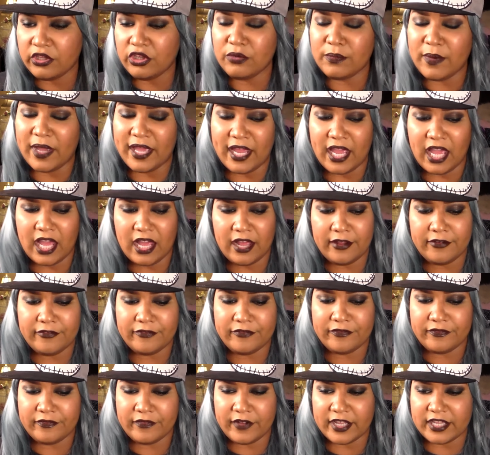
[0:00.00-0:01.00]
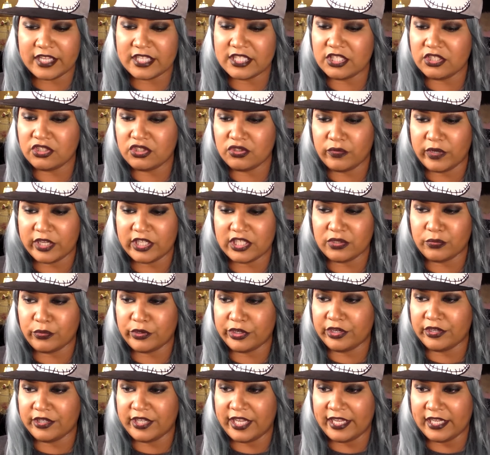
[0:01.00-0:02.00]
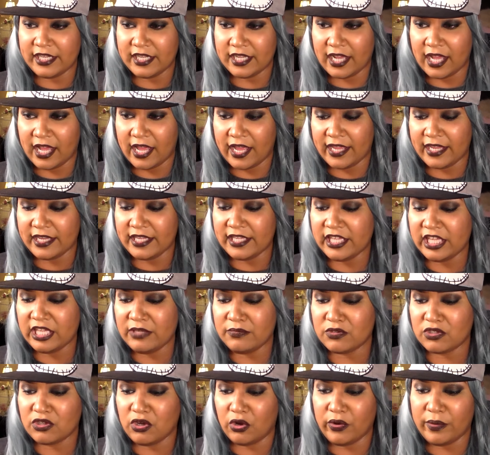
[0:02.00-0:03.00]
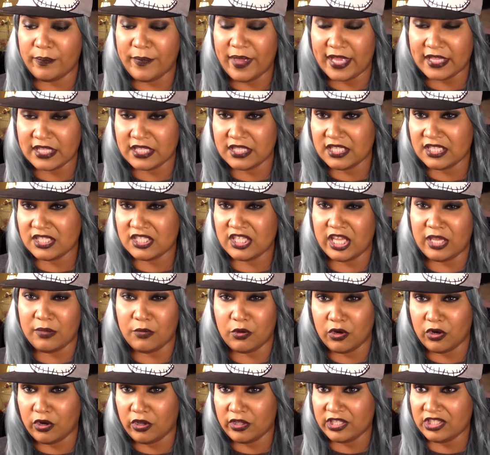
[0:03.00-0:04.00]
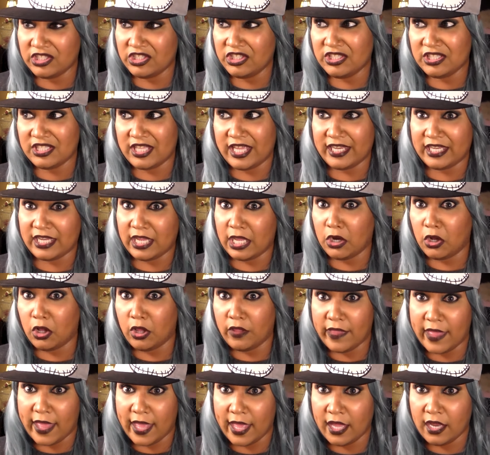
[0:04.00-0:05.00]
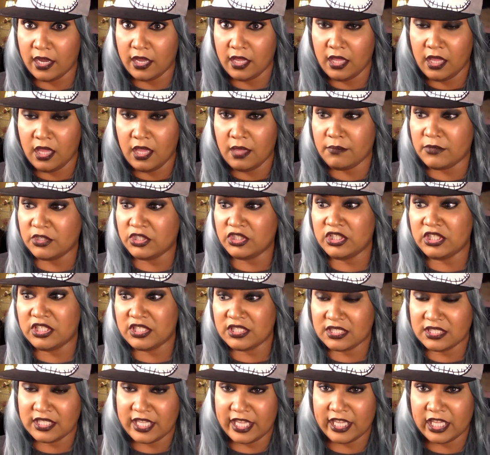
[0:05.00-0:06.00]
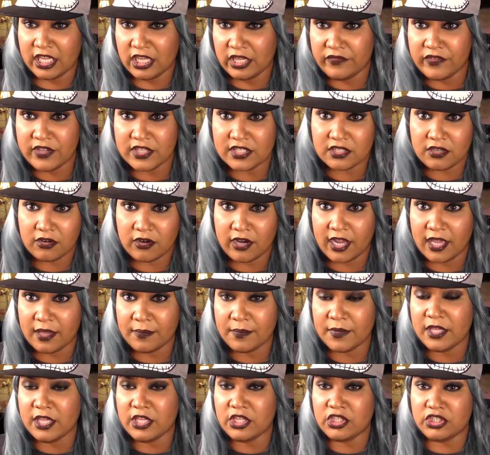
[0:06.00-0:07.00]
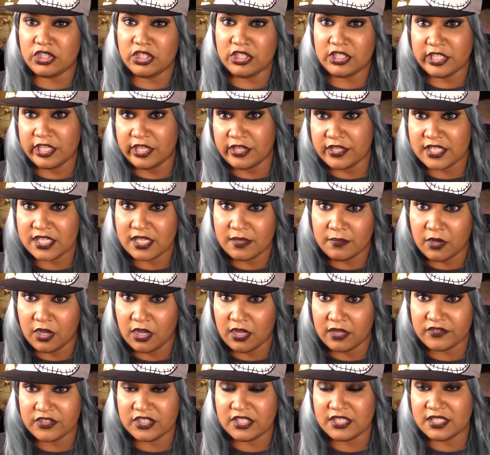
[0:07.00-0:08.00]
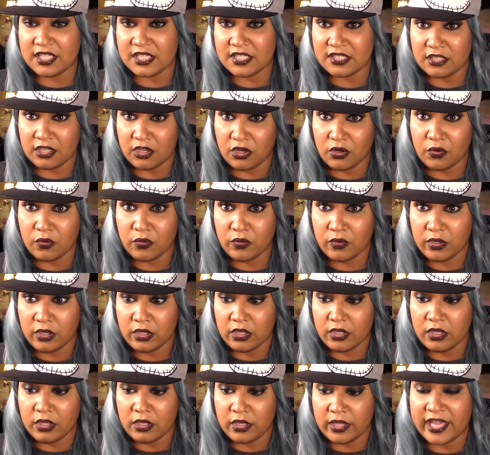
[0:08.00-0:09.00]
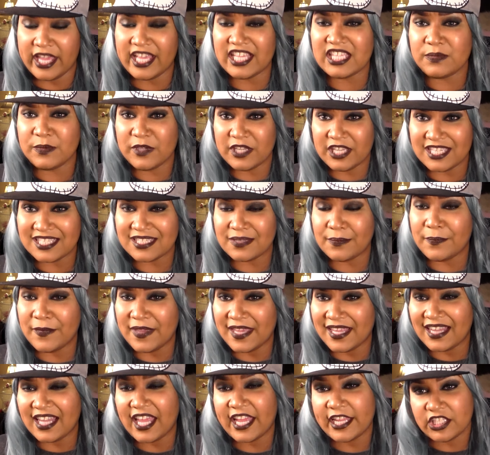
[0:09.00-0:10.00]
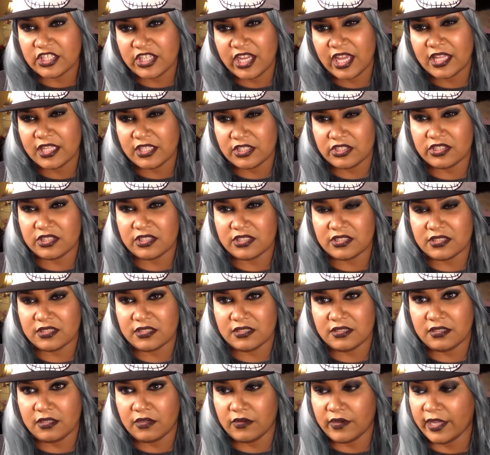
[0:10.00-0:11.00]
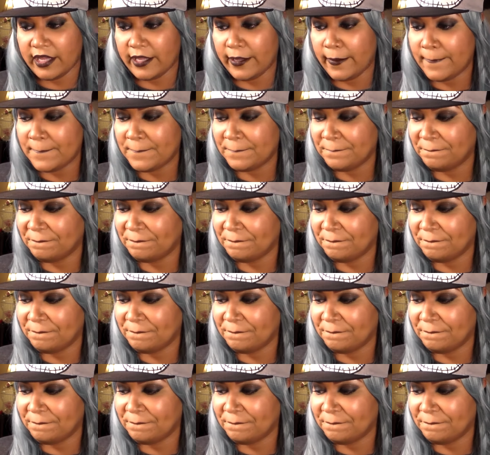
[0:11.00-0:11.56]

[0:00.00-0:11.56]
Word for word: you might have like a situation where you're dating a guy and he keeps going back to the same girl and she's like not all that but she doesn't take any of his crap she tells him off she says no it's because men like challenges okay